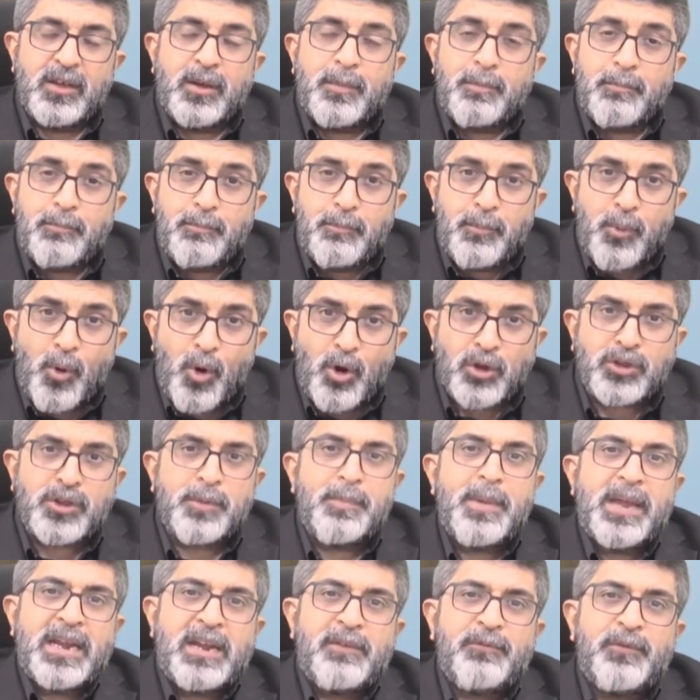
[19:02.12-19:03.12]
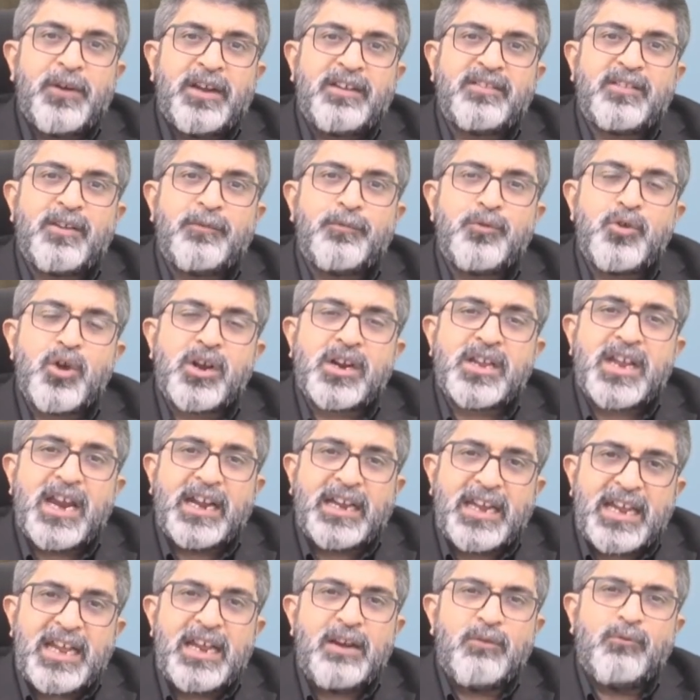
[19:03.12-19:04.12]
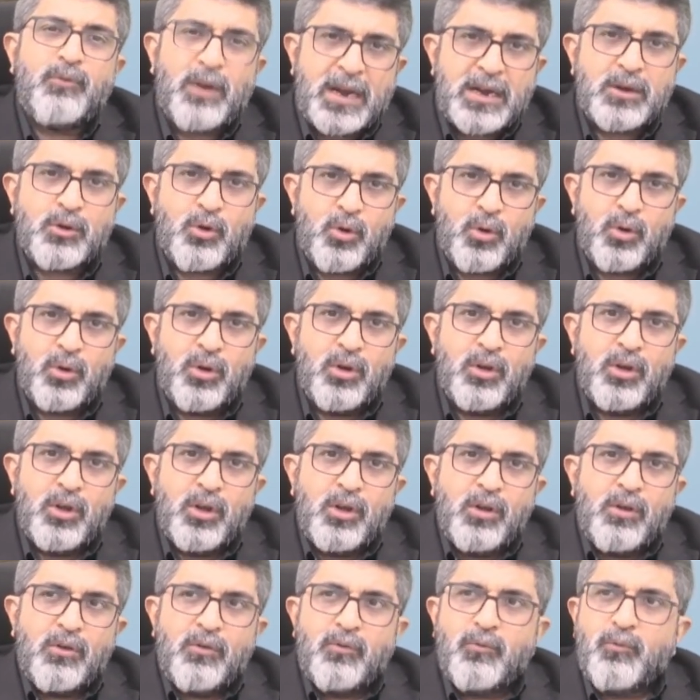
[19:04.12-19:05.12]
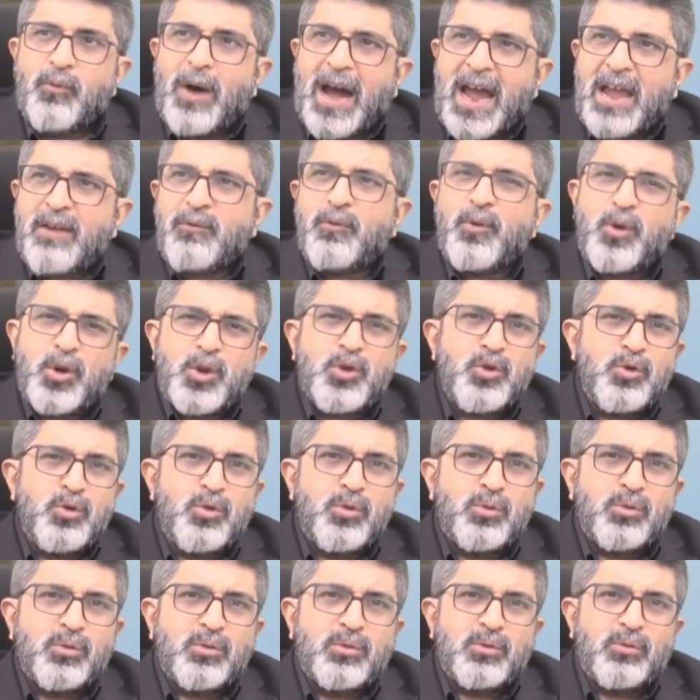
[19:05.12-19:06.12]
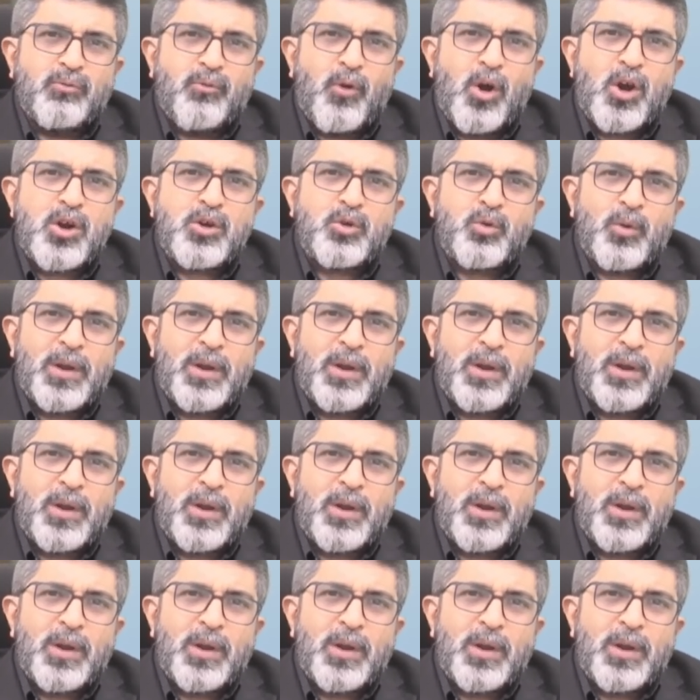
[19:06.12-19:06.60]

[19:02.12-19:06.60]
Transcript: Both benefits if you are getting in one go. Why would you want to